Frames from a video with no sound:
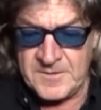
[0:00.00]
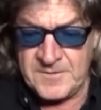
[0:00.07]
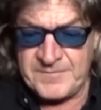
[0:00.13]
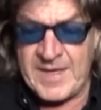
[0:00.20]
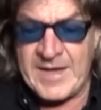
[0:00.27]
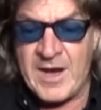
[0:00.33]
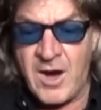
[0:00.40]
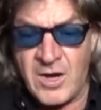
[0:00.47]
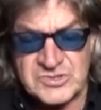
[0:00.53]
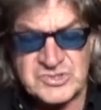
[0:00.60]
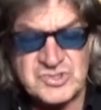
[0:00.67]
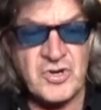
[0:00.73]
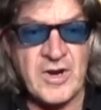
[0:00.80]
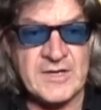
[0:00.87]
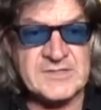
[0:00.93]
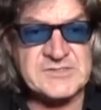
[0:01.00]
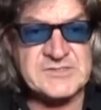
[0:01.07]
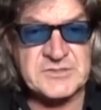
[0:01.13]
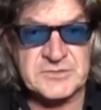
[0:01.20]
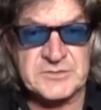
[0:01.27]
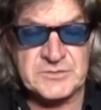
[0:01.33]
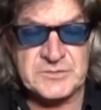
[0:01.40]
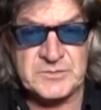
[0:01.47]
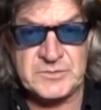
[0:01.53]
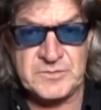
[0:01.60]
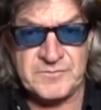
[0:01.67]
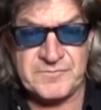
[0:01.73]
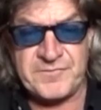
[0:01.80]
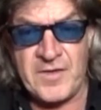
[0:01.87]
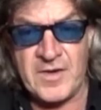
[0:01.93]
they are trying to
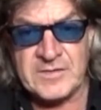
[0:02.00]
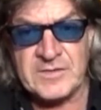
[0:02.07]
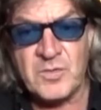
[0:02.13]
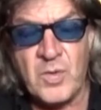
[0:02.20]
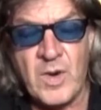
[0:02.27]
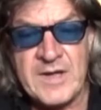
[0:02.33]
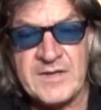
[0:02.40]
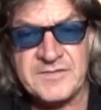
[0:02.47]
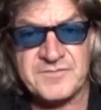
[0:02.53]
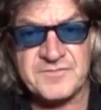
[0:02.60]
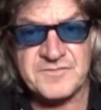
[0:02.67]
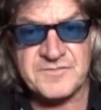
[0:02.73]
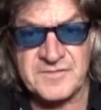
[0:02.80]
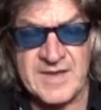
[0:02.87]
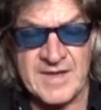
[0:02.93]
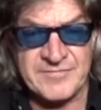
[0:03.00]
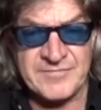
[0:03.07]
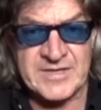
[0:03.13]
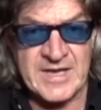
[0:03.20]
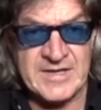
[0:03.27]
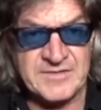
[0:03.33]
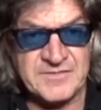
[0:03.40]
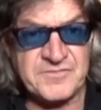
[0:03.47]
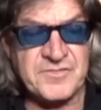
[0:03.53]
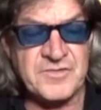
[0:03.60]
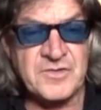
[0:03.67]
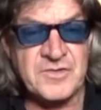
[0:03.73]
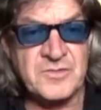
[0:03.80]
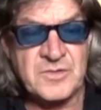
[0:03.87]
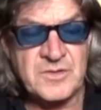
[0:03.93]
find a way to navigate
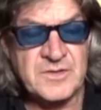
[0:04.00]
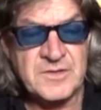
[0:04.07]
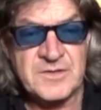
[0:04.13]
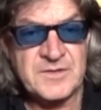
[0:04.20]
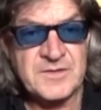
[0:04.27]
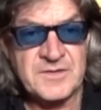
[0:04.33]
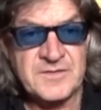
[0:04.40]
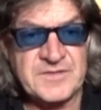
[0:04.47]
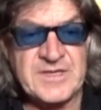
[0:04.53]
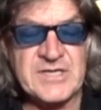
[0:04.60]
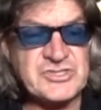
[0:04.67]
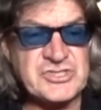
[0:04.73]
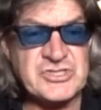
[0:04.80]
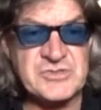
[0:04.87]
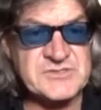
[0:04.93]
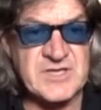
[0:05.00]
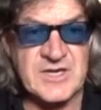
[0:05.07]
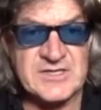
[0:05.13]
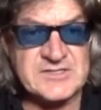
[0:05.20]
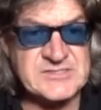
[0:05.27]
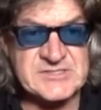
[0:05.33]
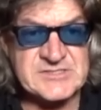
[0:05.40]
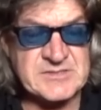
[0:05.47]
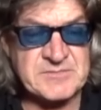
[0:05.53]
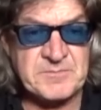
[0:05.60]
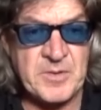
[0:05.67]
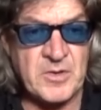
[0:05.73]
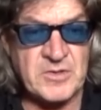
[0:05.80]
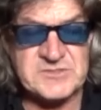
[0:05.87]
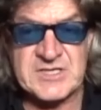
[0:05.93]
through the issues that exist in
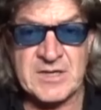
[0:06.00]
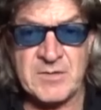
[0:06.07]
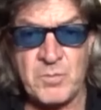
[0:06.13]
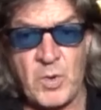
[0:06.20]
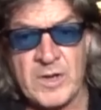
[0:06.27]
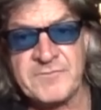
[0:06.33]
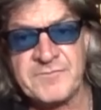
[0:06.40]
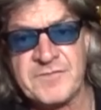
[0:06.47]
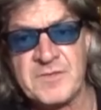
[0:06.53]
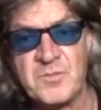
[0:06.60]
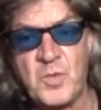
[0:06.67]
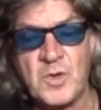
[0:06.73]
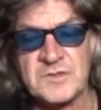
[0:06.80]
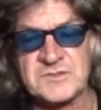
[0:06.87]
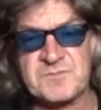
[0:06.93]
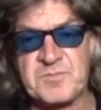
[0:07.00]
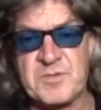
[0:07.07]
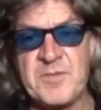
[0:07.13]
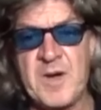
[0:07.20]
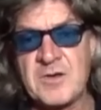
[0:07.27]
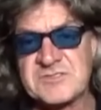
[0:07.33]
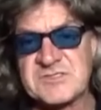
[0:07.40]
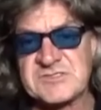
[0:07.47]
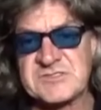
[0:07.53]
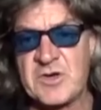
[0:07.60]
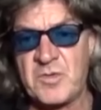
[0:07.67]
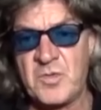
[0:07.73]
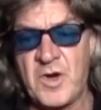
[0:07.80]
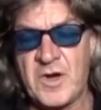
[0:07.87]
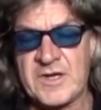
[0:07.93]
boxing. And one of them was promoters
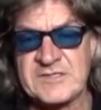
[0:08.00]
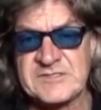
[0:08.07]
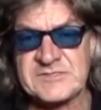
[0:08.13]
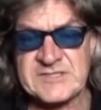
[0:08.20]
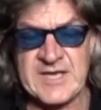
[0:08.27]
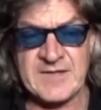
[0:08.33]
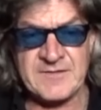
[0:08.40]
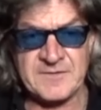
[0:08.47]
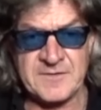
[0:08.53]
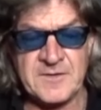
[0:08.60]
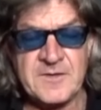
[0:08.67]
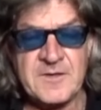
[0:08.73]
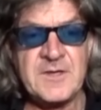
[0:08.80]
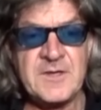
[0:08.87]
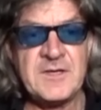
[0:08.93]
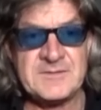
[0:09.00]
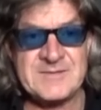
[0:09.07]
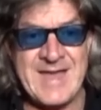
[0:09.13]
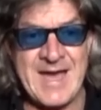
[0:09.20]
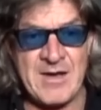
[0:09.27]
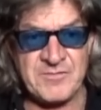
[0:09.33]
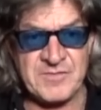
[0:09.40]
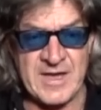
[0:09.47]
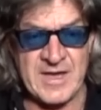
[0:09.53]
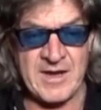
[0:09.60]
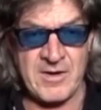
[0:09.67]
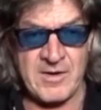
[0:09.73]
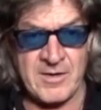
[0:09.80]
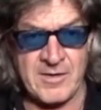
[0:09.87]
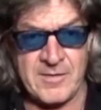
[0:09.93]
not working together. Now they
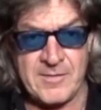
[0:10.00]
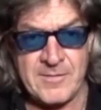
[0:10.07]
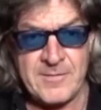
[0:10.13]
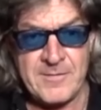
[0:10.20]
are.